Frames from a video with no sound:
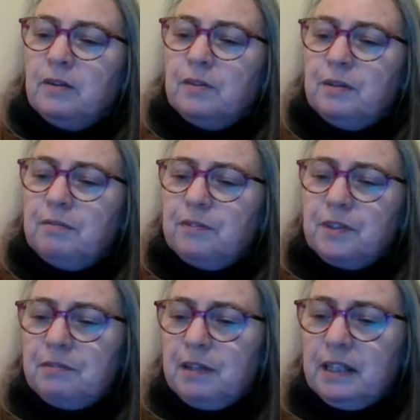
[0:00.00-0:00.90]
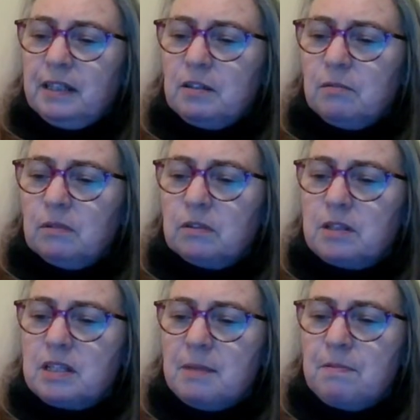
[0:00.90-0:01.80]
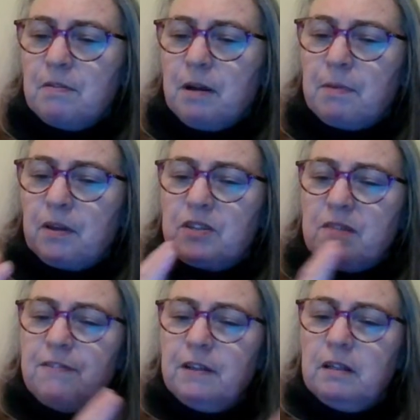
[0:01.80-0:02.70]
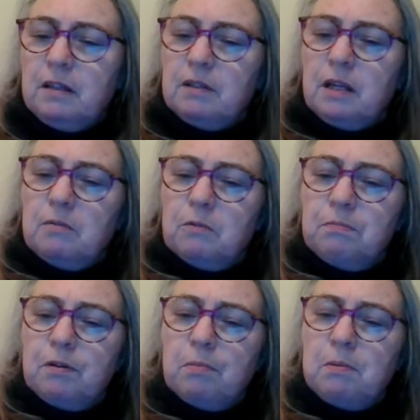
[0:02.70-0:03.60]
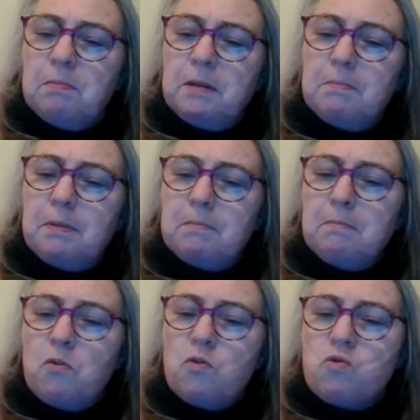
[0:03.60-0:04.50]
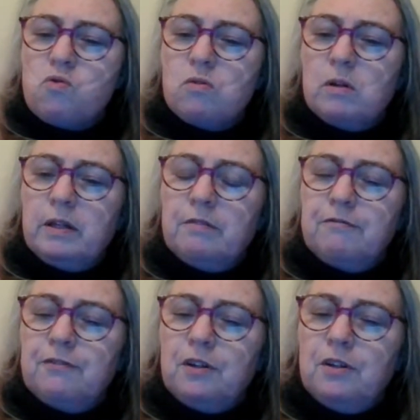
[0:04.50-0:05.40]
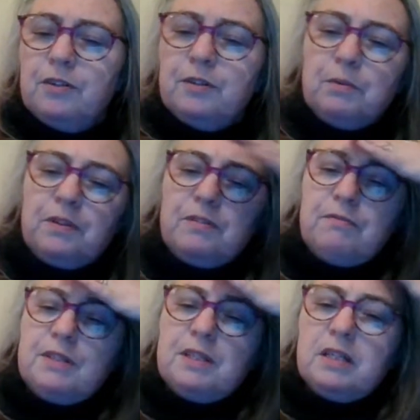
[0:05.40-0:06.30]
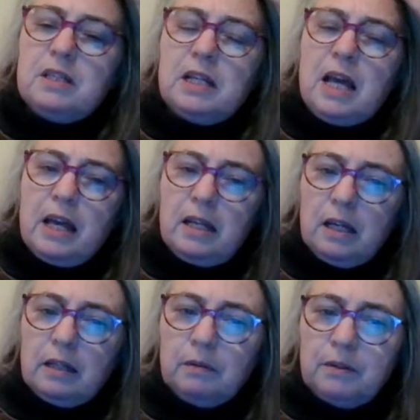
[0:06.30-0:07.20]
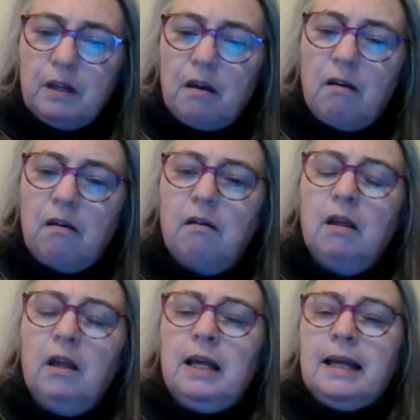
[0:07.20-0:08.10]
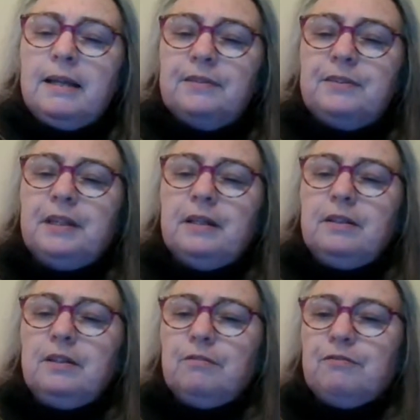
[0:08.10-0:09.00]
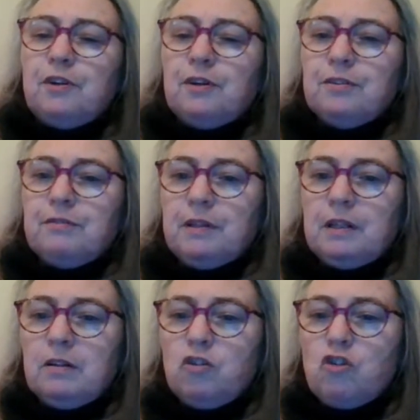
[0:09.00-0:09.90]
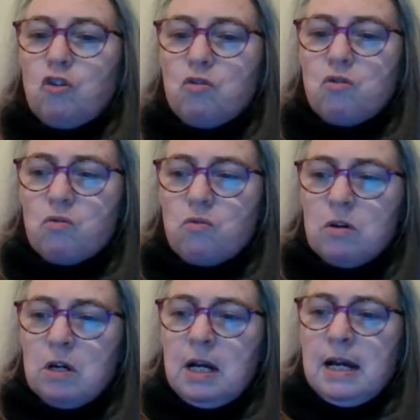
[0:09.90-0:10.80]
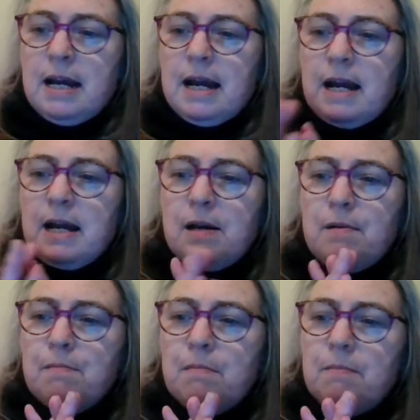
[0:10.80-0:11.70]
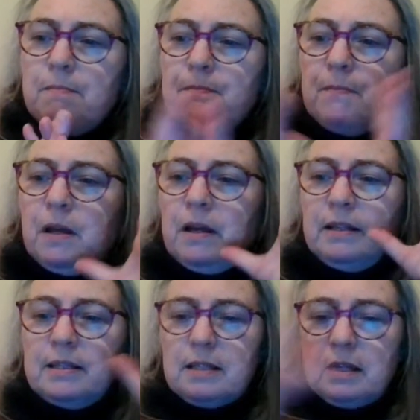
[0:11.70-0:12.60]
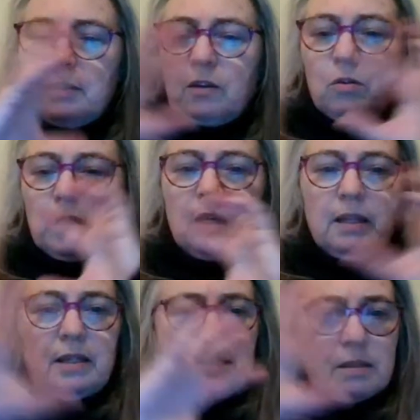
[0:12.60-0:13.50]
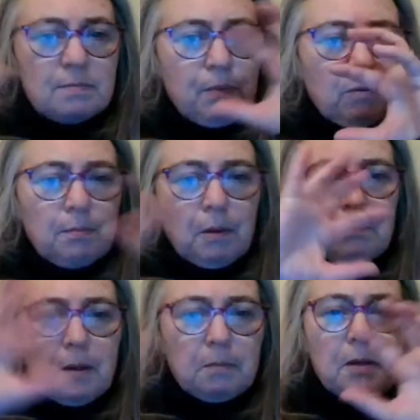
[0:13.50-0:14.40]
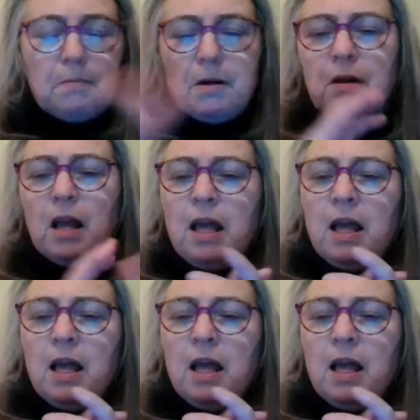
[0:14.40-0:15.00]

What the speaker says: They really don't want to separate, because I feel like that would probably be more your father with the receding hairline with the heart than your father-in-law. And it's like they're going like this, bong, bong, bong, bong, bong.